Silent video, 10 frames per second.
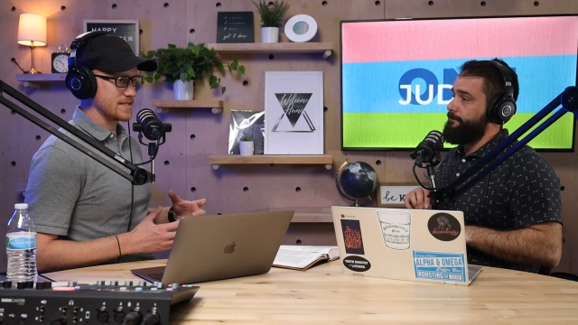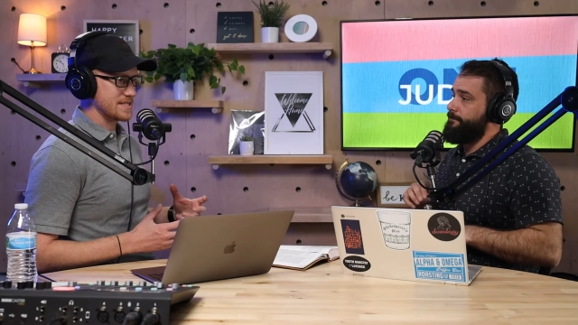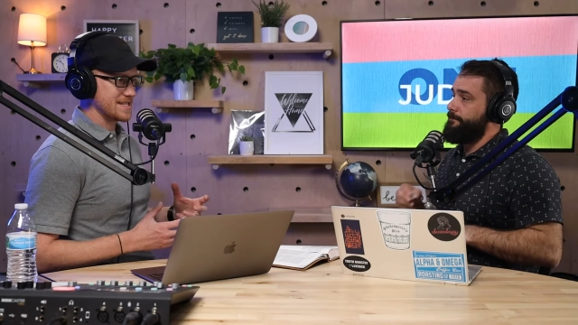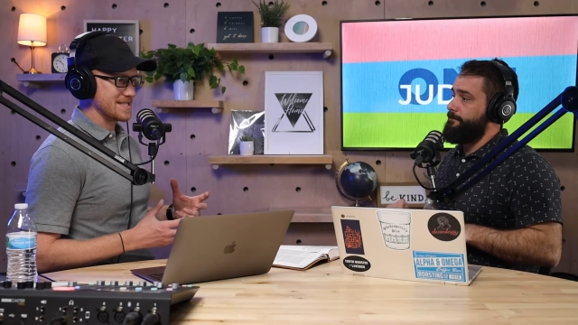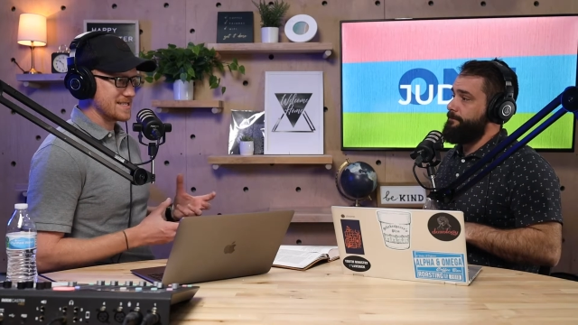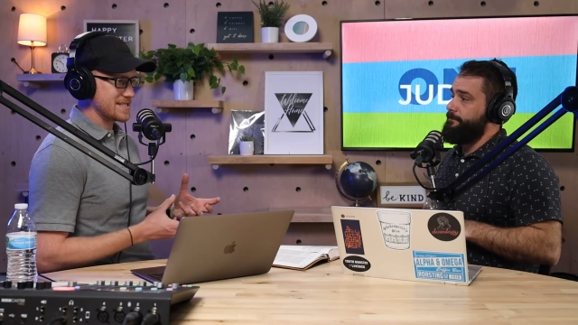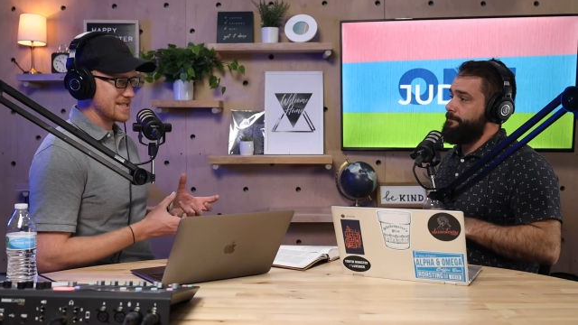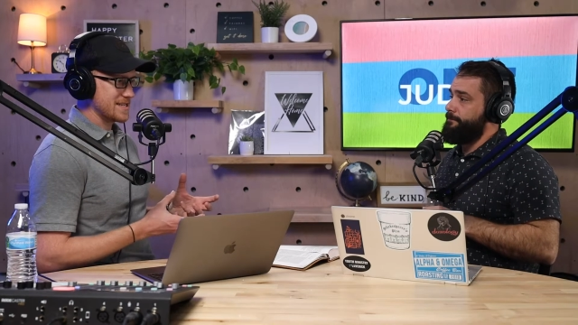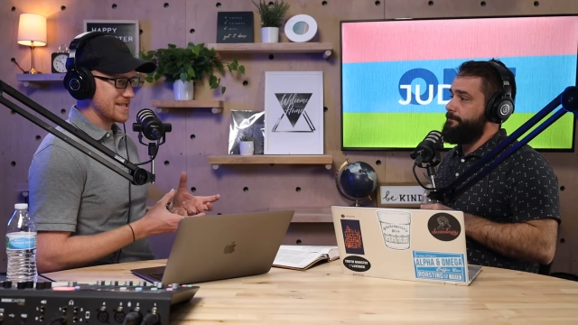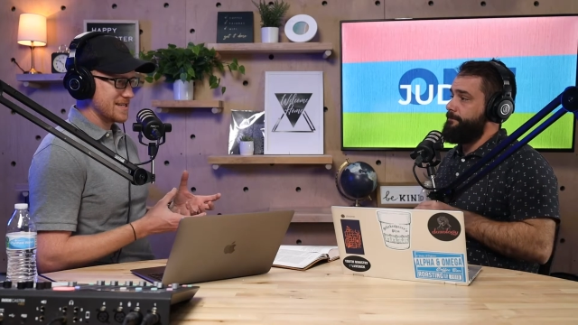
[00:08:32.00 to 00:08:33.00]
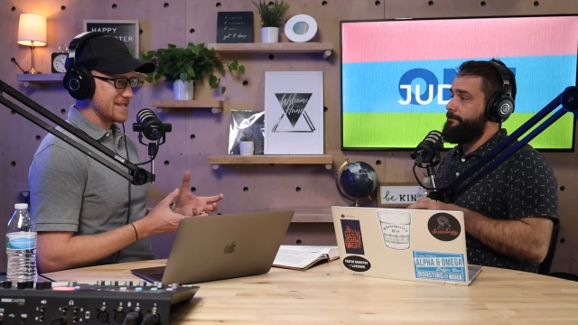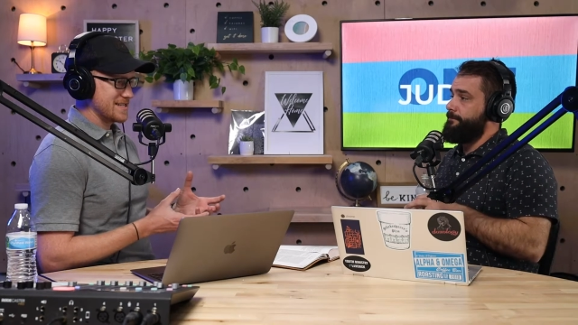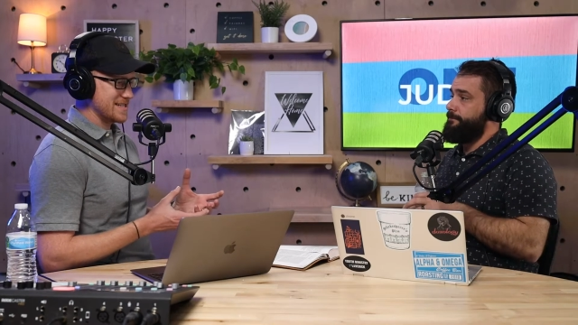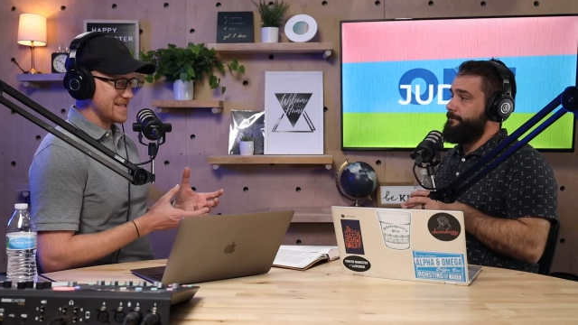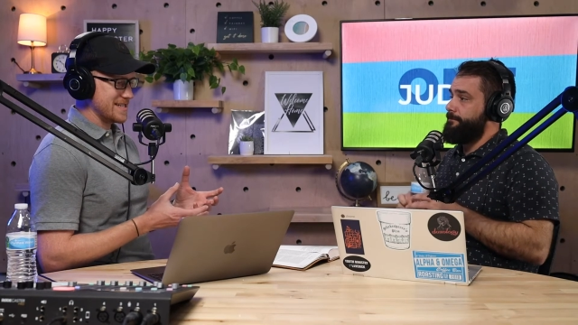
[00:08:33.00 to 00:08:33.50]
Speaker 1: it's it's
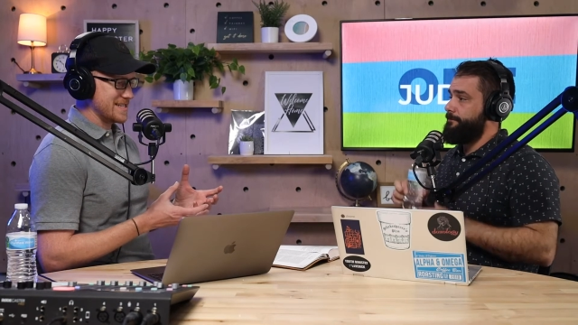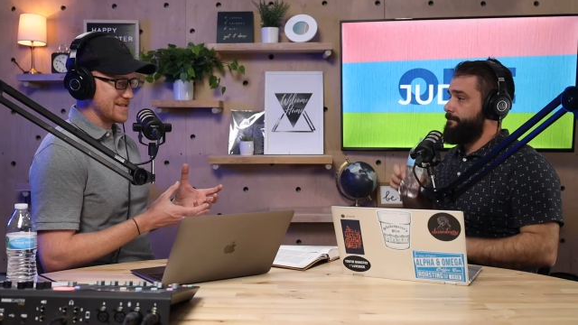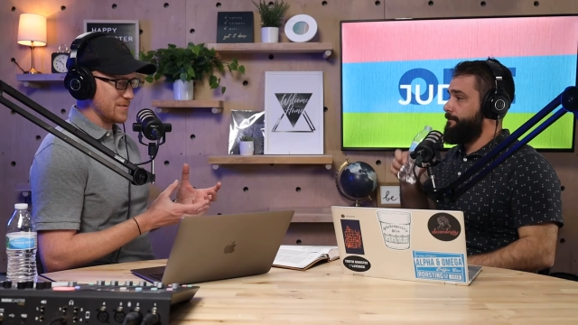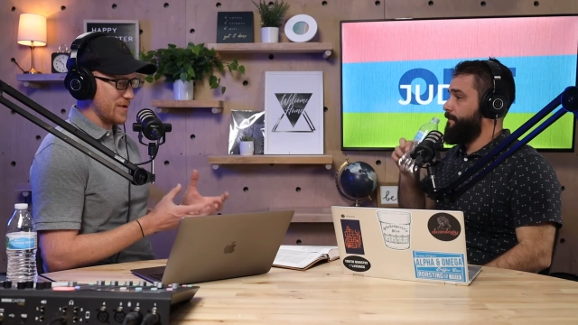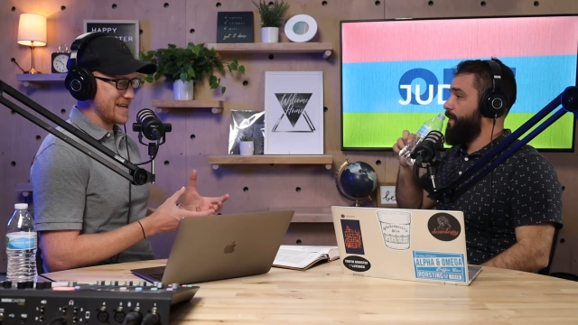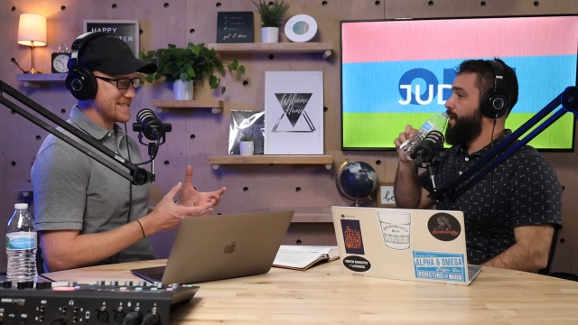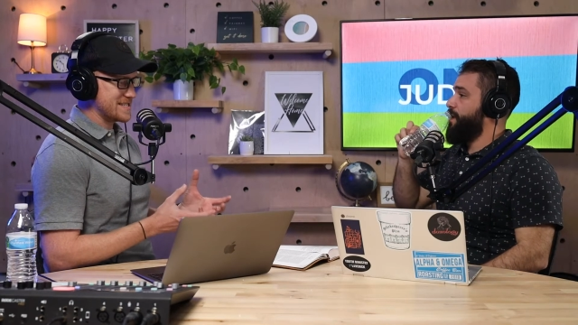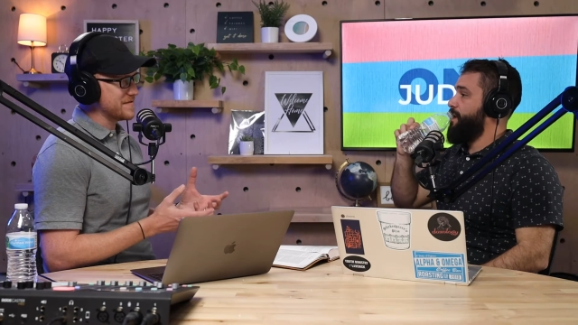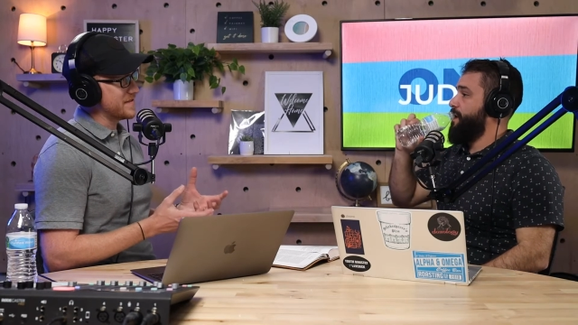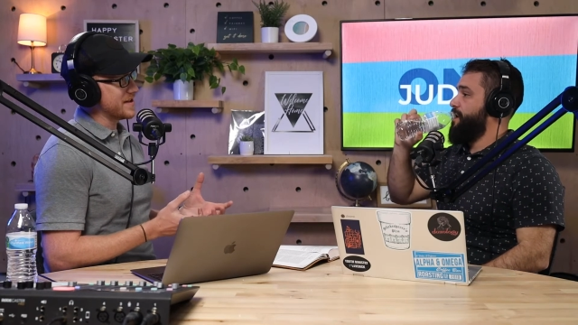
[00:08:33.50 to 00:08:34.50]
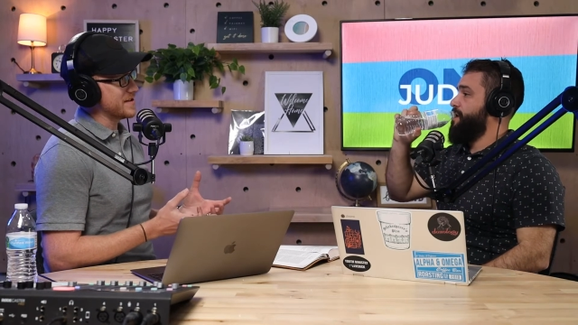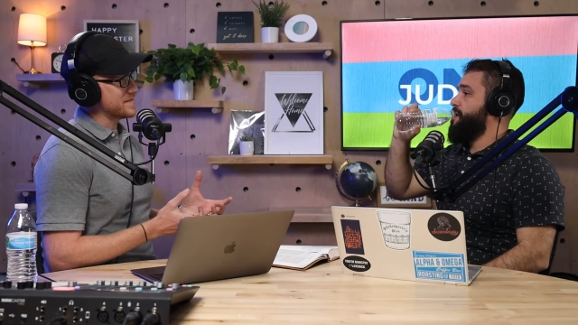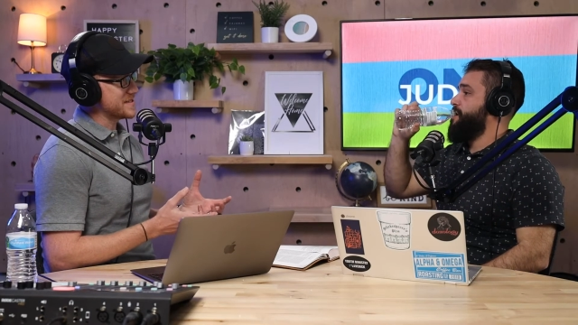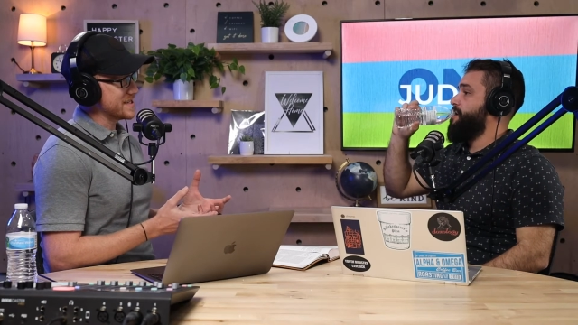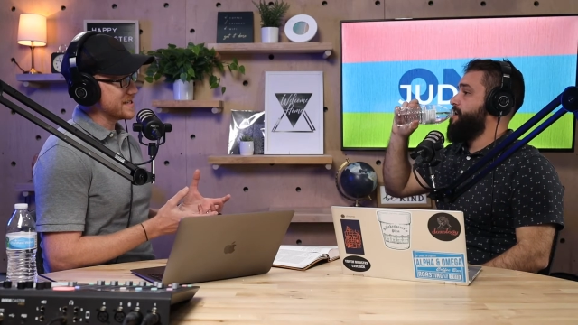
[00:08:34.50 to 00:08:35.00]
the way it's
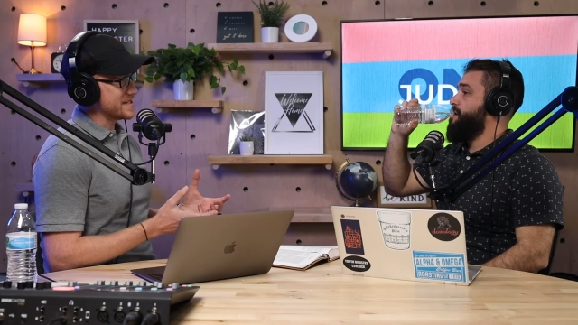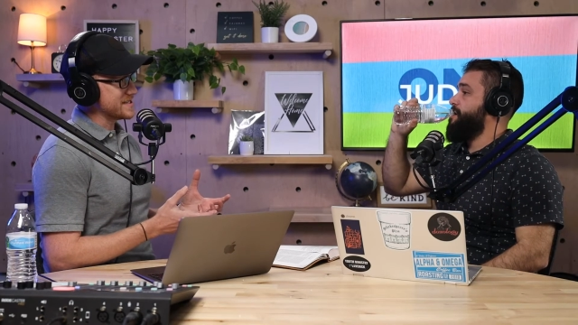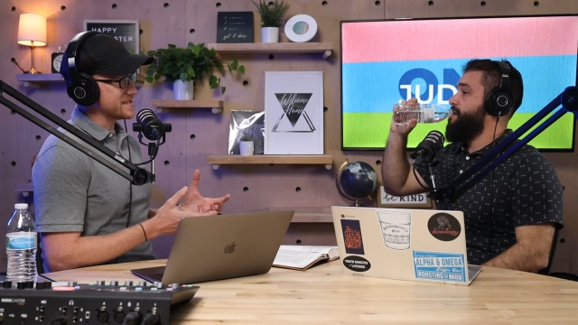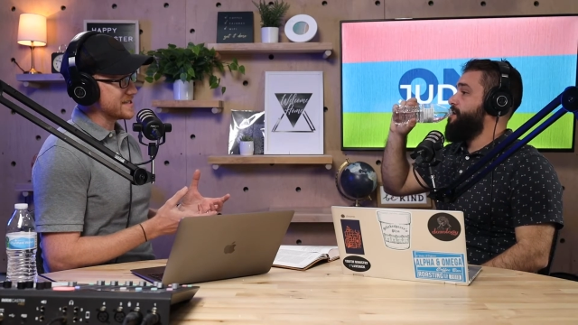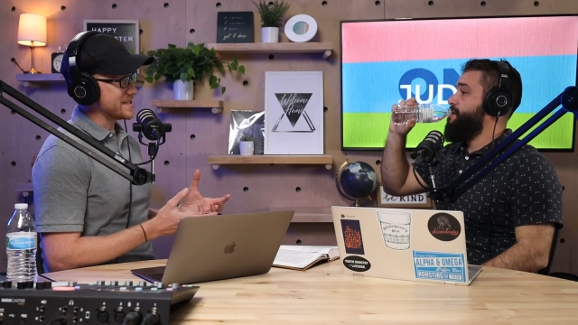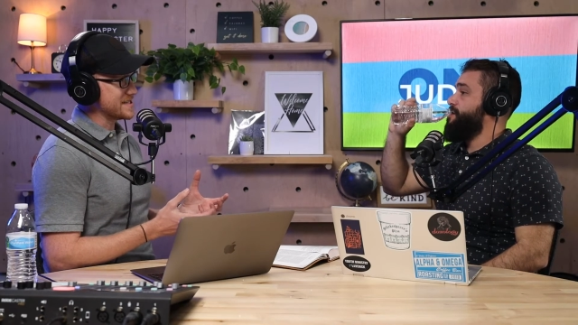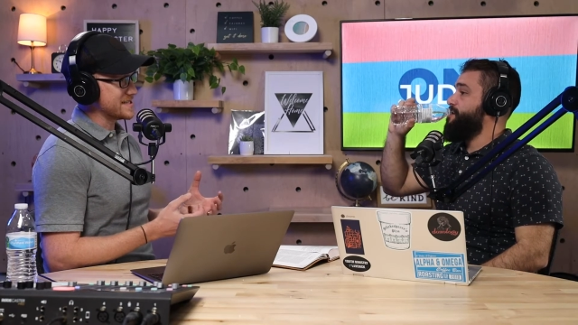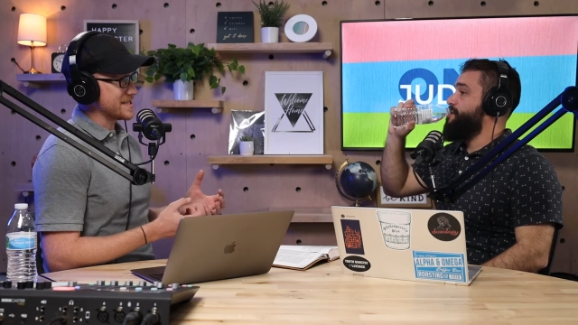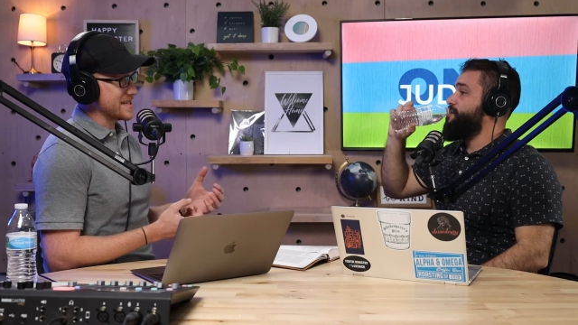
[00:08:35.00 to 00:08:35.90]
developed is it's